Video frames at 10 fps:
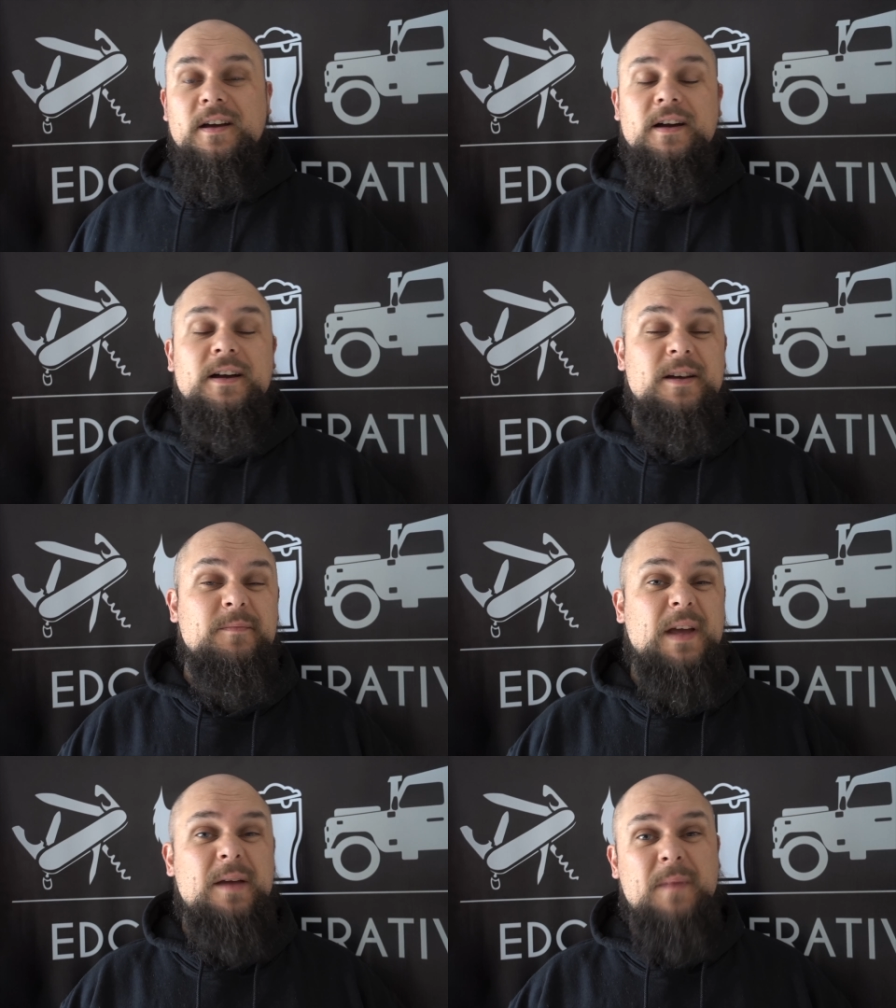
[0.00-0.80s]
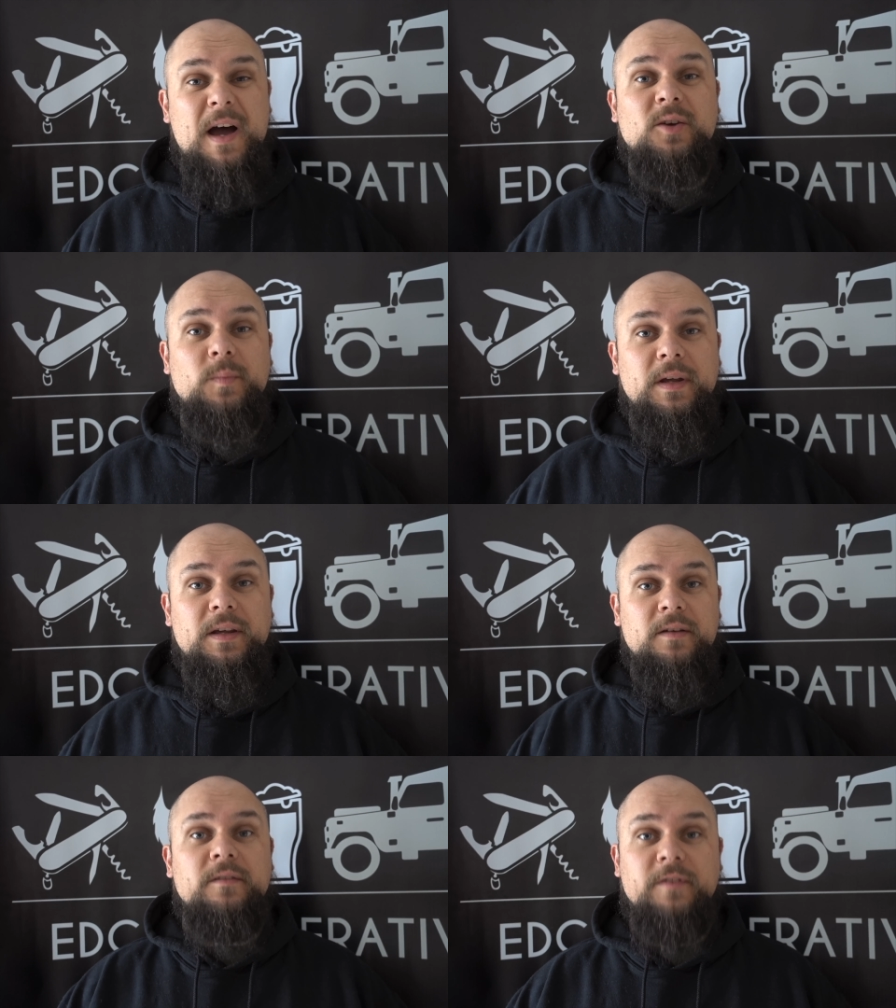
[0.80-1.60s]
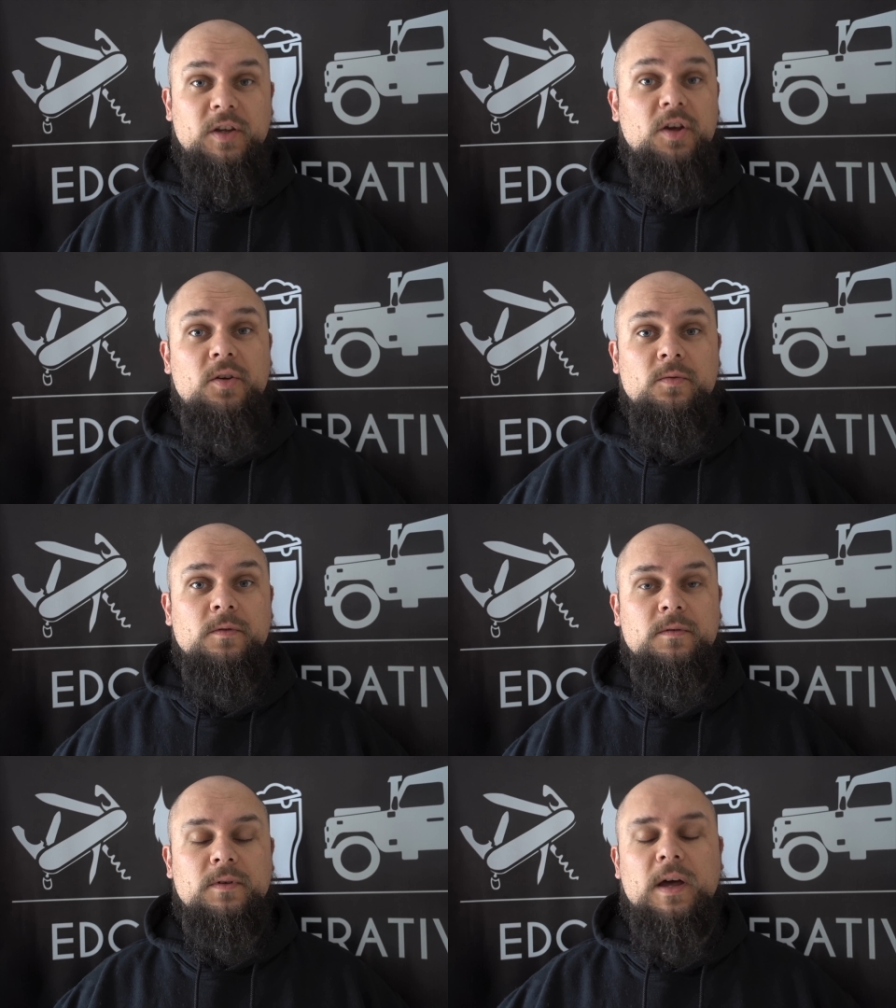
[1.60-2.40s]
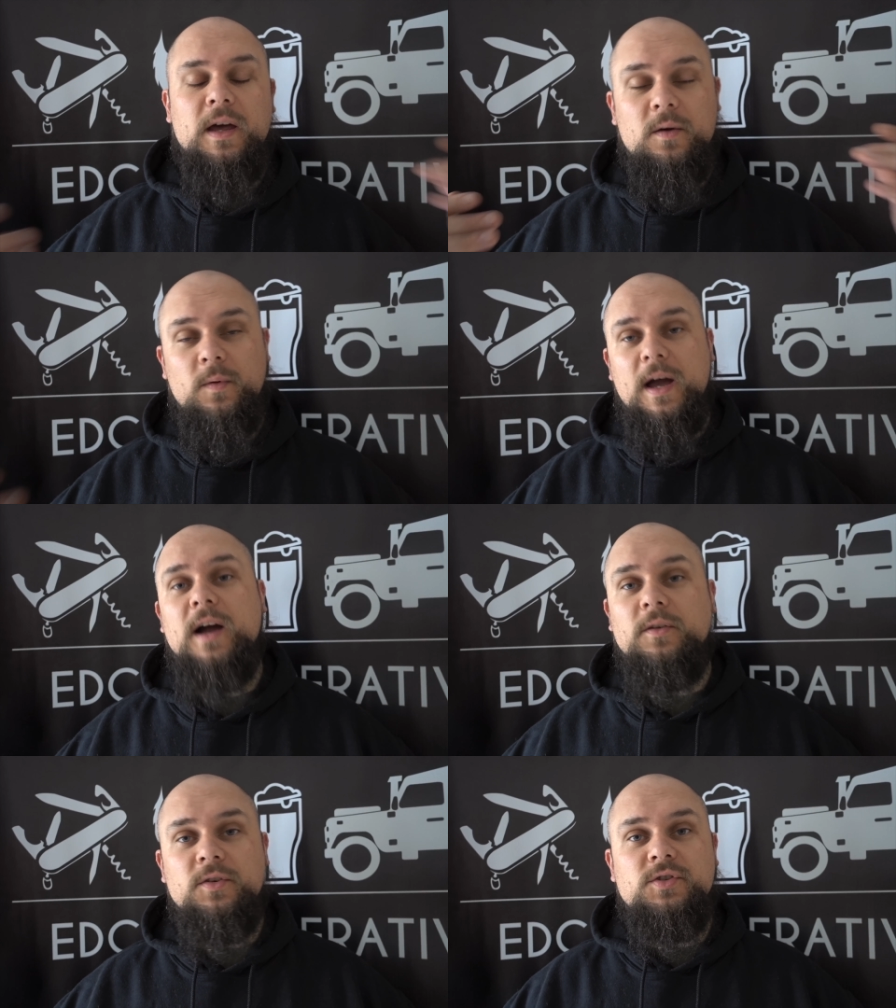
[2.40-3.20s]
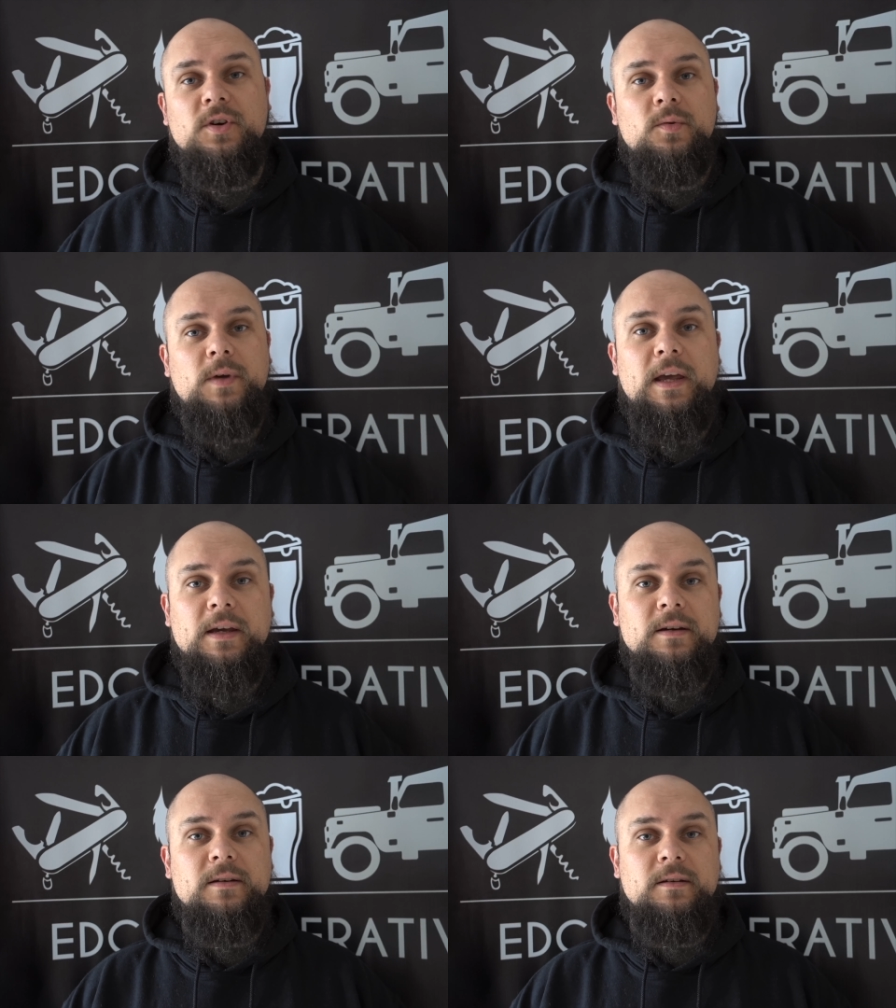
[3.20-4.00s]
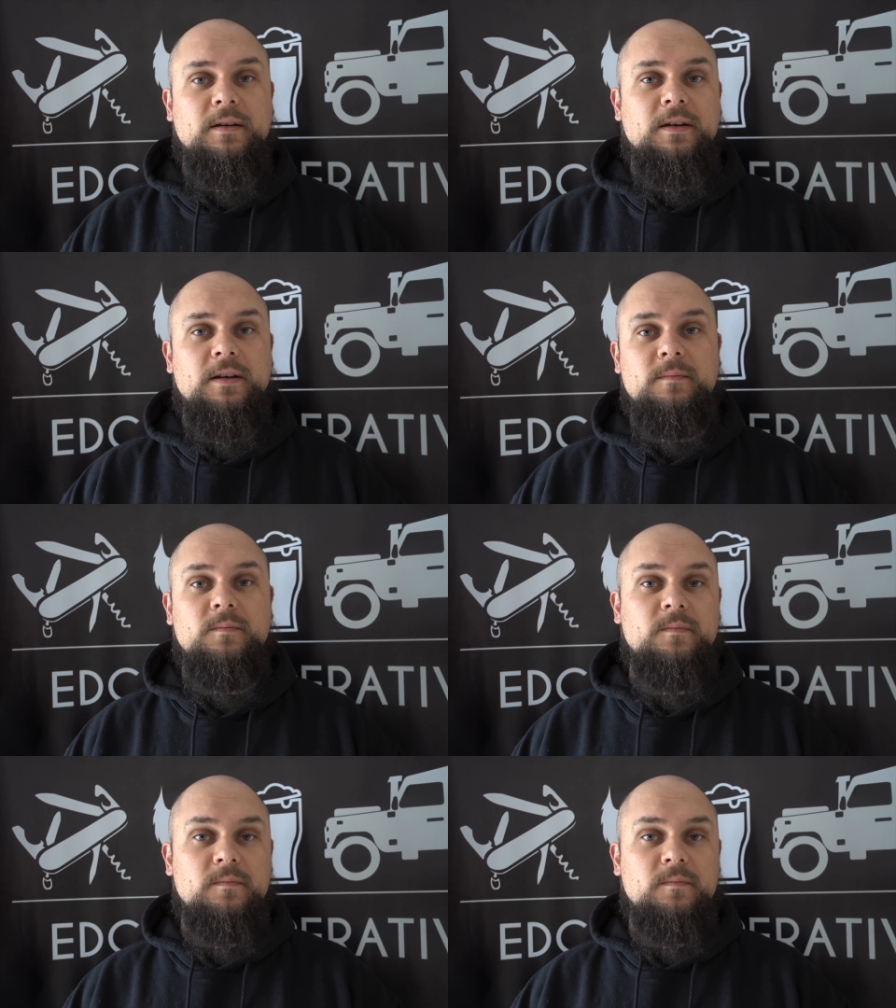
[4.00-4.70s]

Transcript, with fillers: Um, it might not be for you, uh, we are going to show gear um,